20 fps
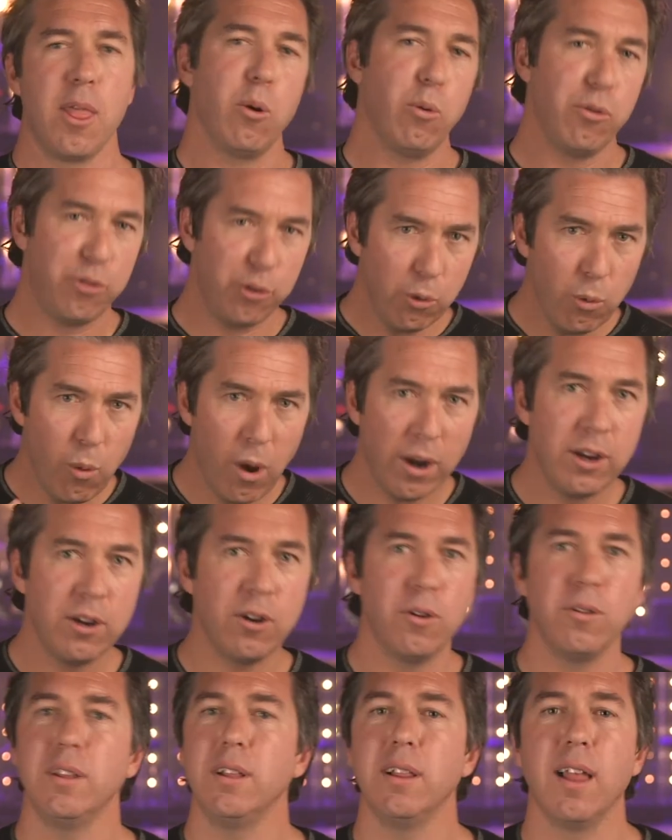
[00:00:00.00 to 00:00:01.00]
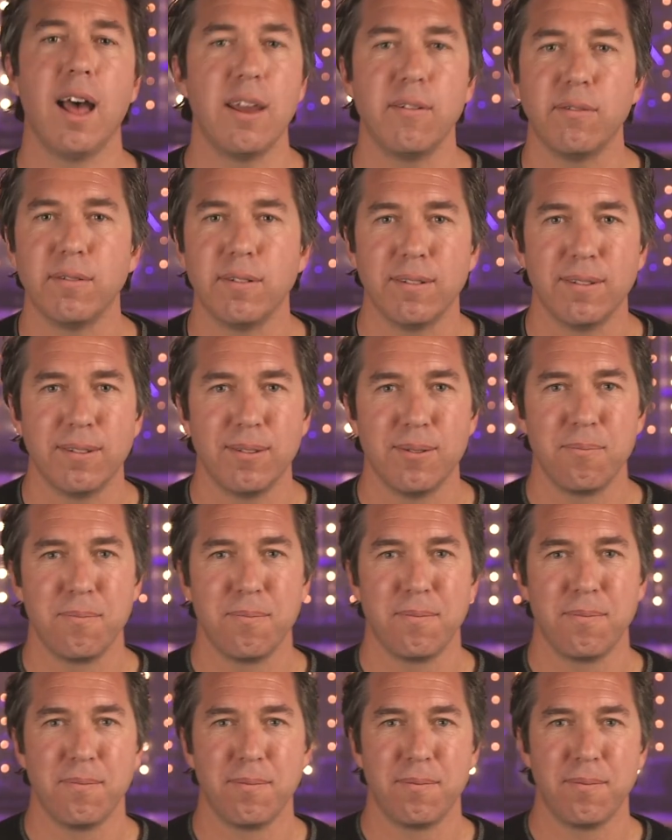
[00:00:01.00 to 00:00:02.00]
With your one and only life,
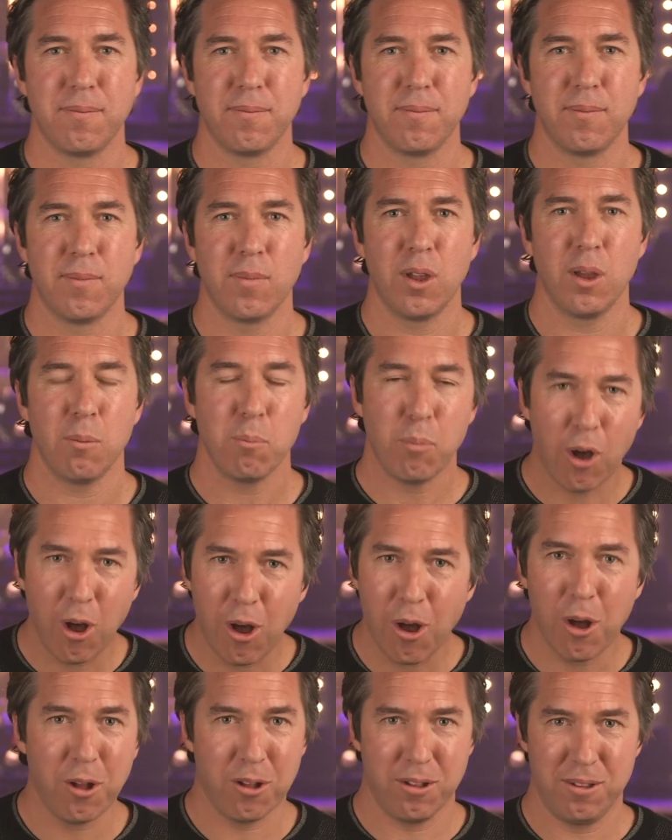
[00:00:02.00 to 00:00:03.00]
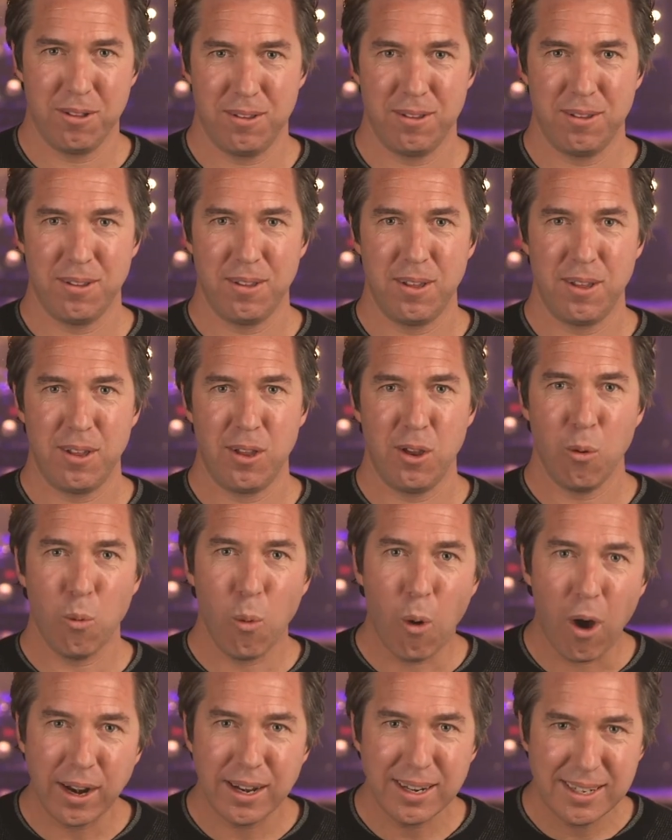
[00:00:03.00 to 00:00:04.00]
Paul
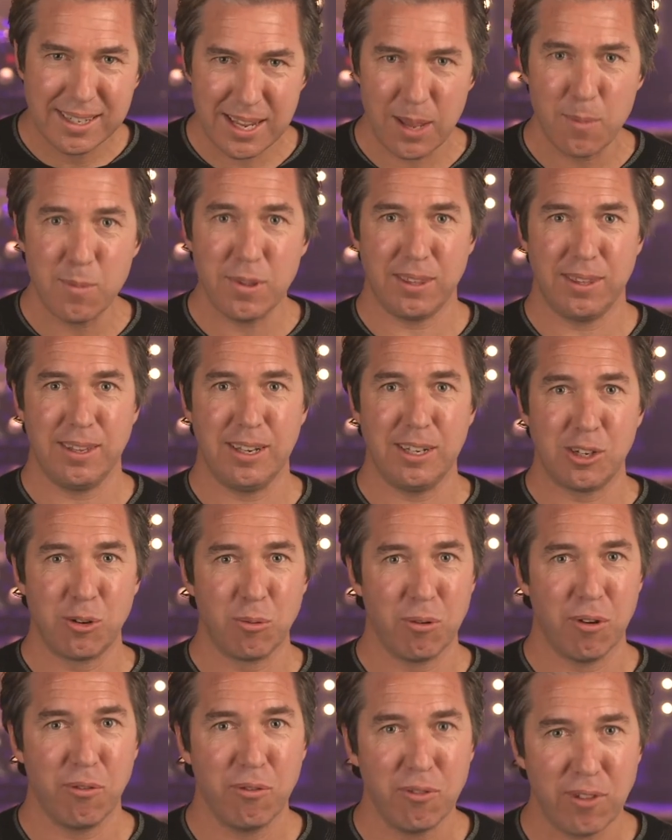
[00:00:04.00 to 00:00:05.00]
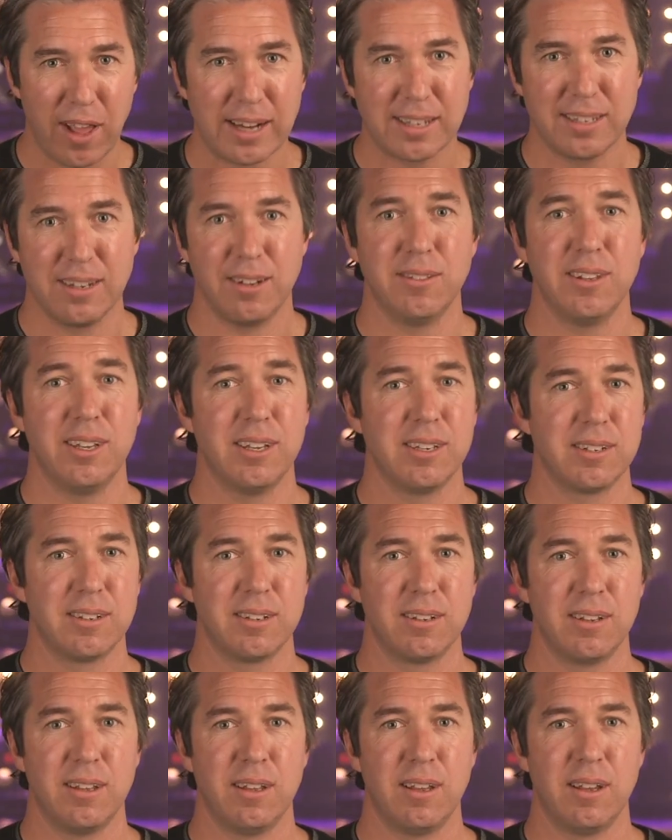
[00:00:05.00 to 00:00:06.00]
wanted Timothy to reflect on this.
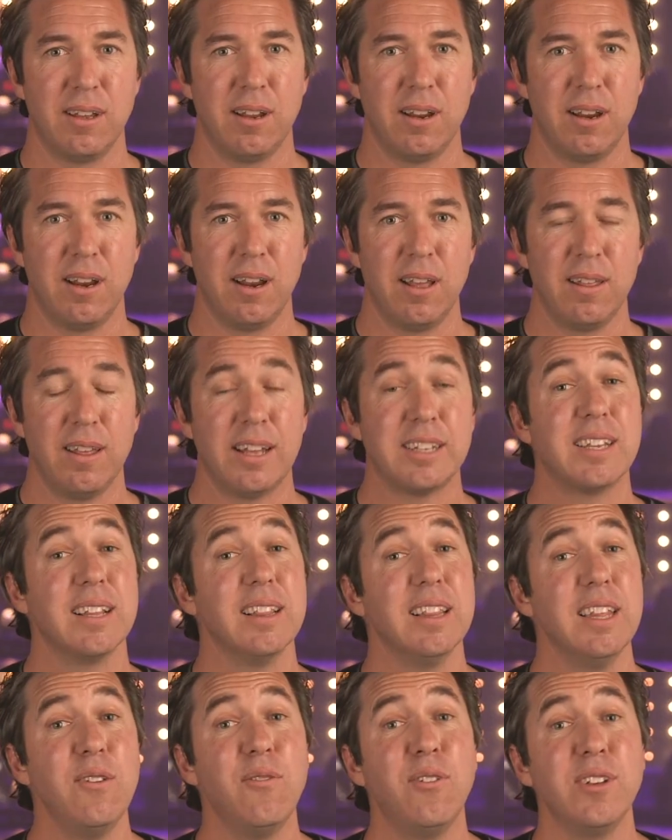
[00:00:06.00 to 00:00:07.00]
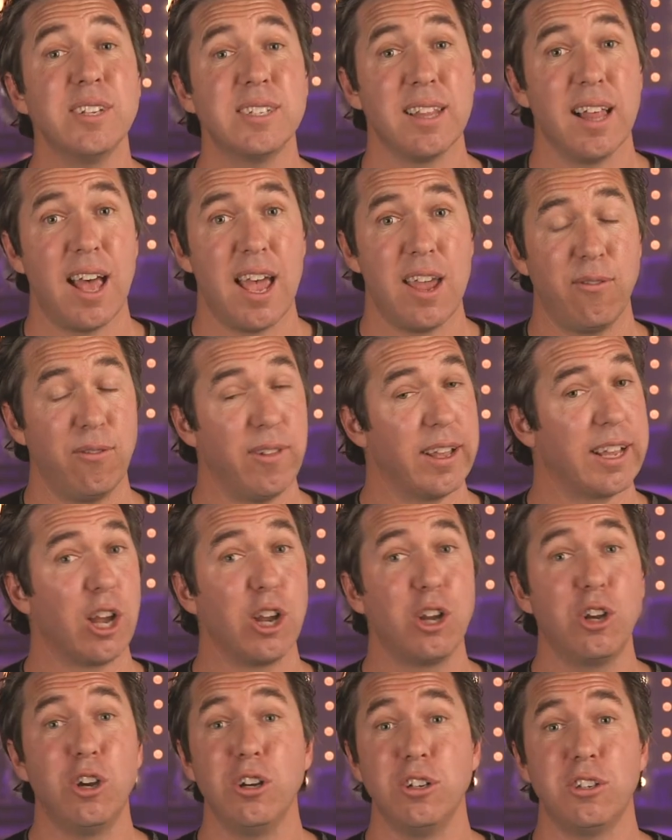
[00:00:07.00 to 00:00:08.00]
That to live his life like a
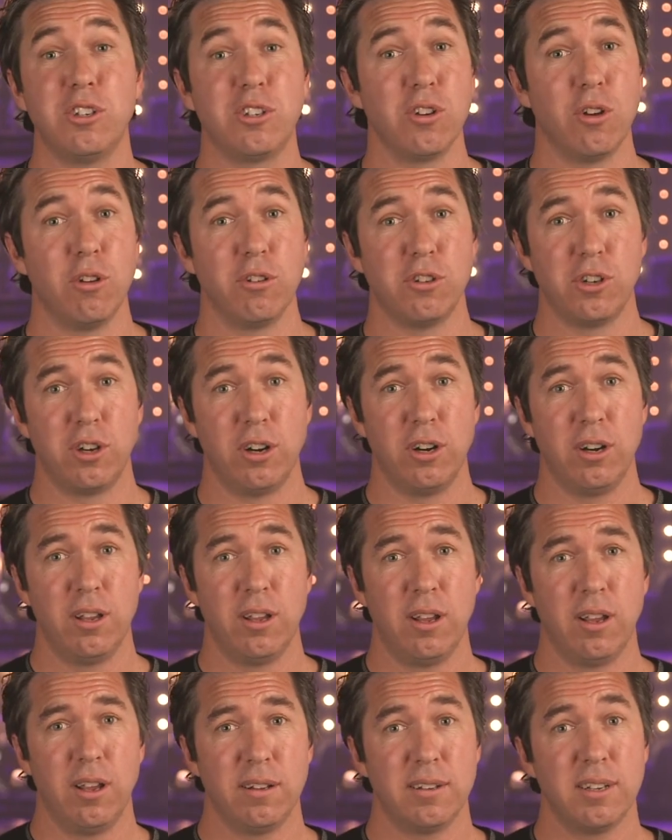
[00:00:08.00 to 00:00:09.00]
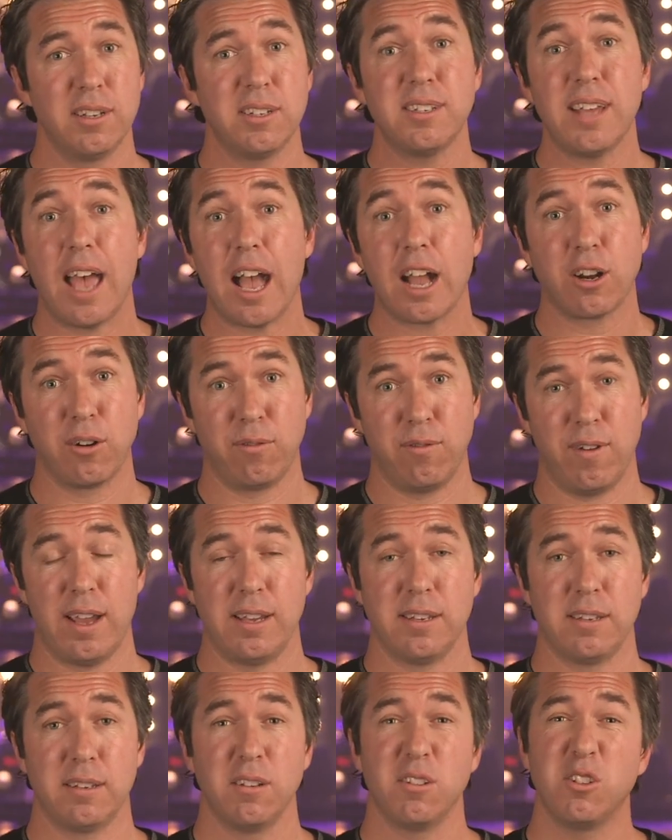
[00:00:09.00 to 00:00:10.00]
good soldier, to
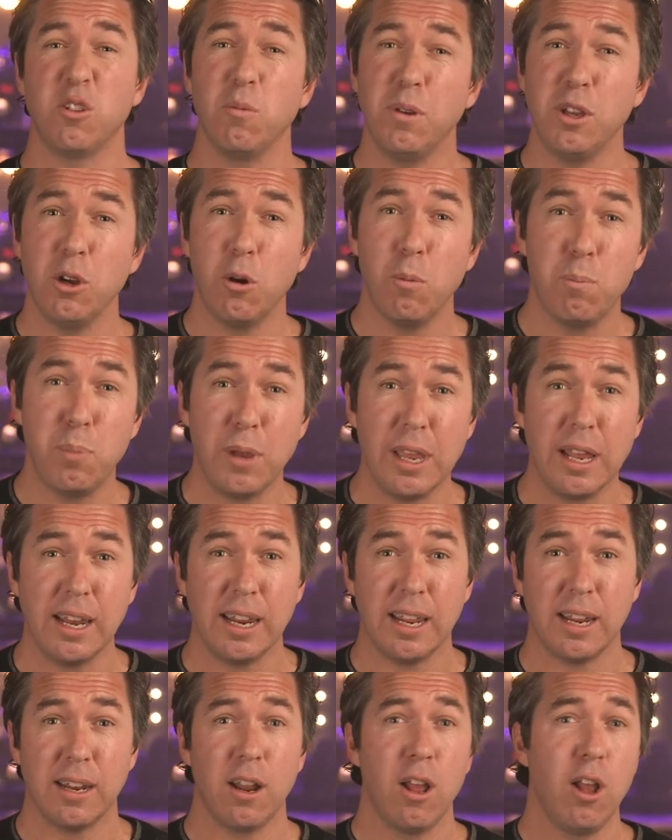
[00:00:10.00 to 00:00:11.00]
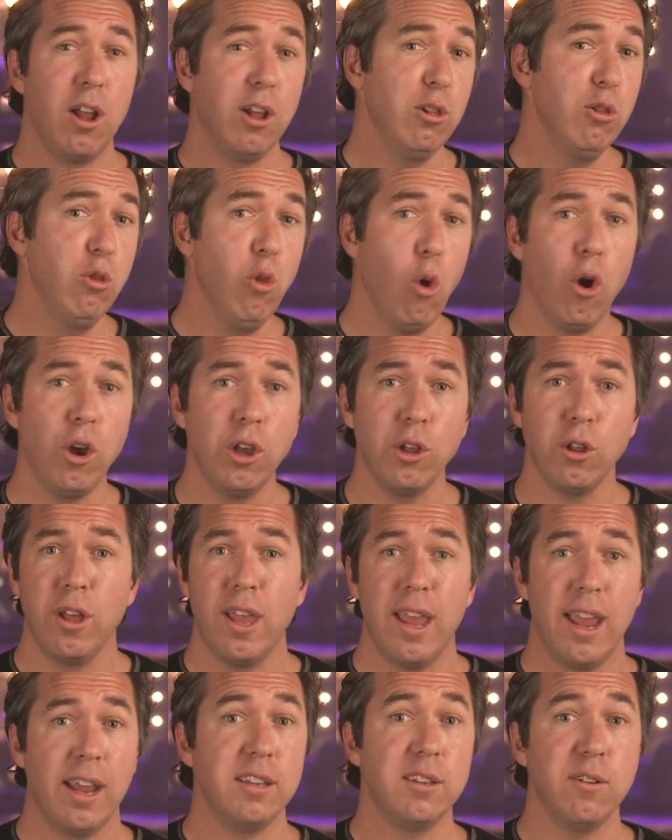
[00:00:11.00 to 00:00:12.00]
sacrifice, to be obedient, loyal,
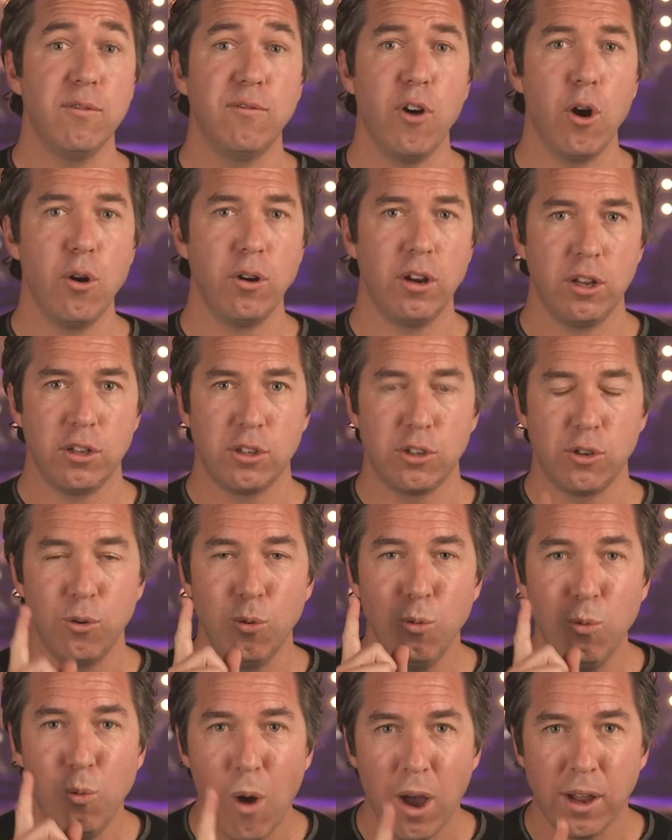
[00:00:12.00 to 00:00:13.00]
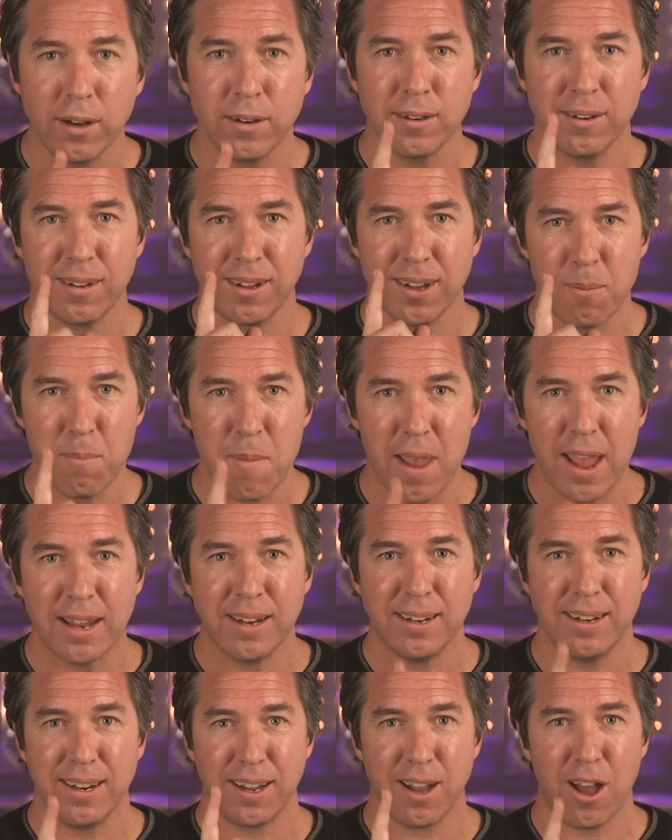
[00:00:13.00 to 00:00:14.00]
and devoted to one
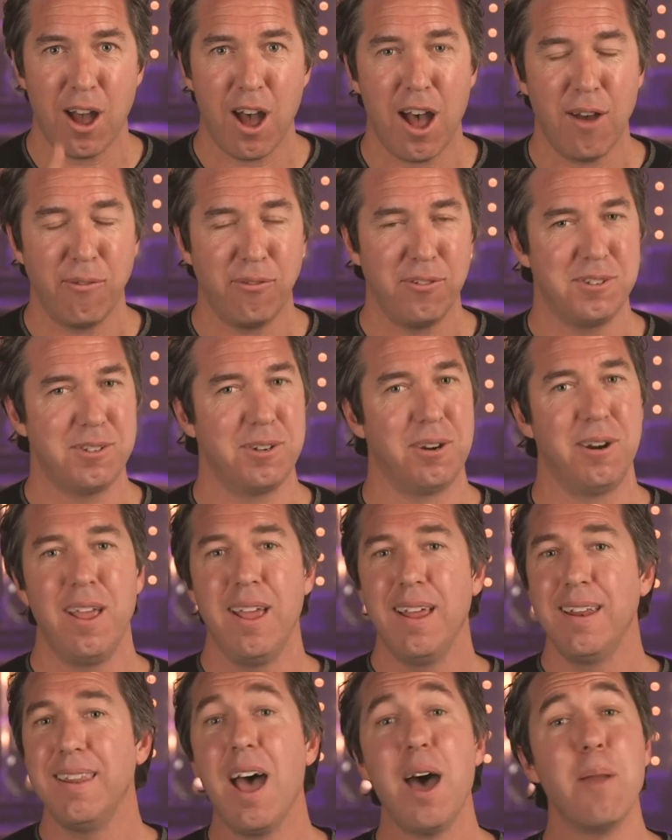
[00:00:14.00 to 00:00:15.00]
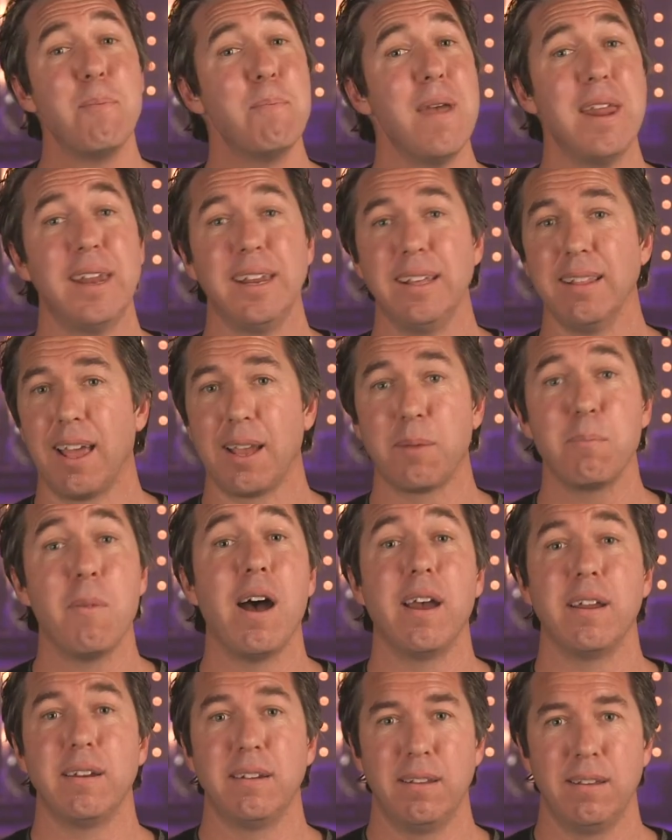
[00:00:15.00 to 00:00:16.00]
commanding officer, not many like
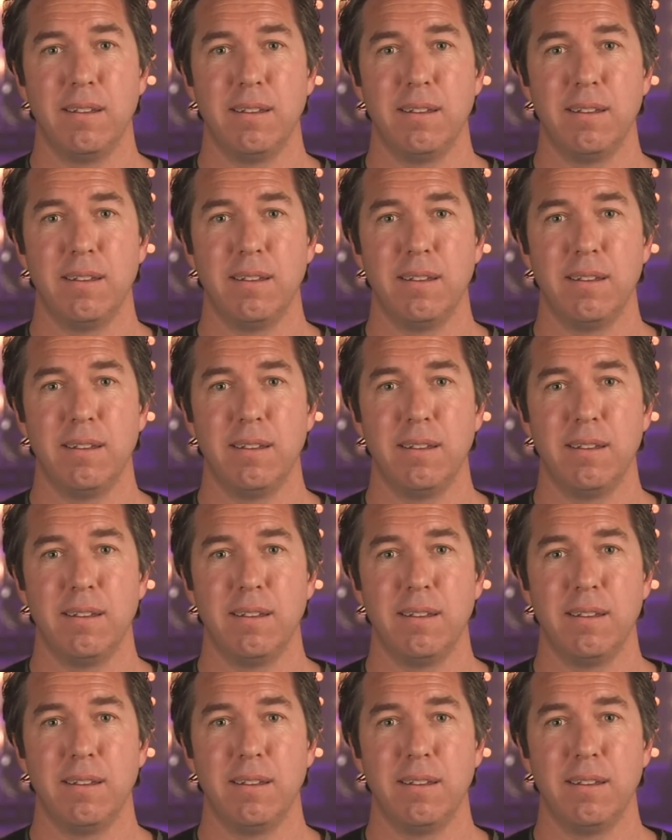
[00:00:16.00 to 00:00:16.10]
mine.